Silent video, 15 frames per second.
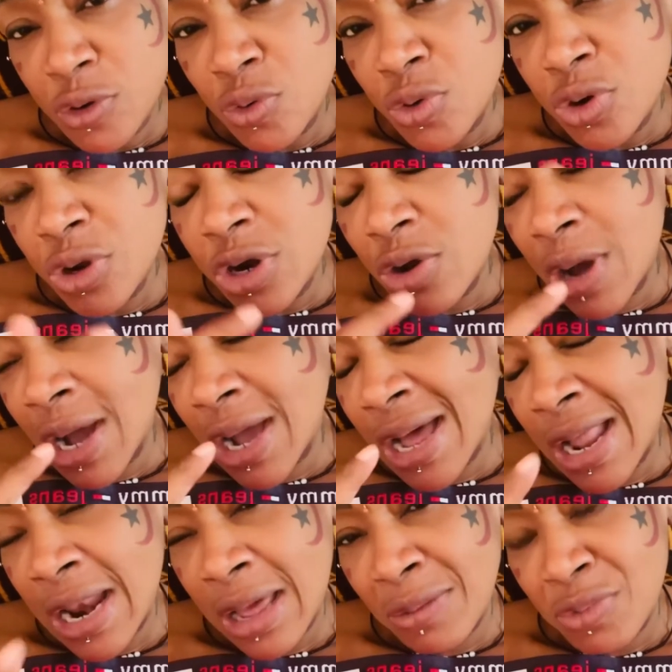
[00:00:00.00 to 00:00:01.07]
you no do a
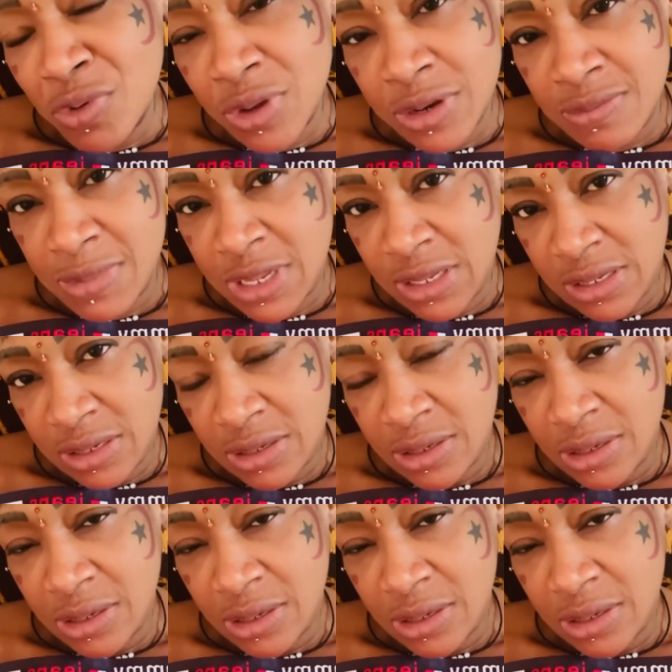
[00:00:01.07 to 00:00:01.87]
collab with me,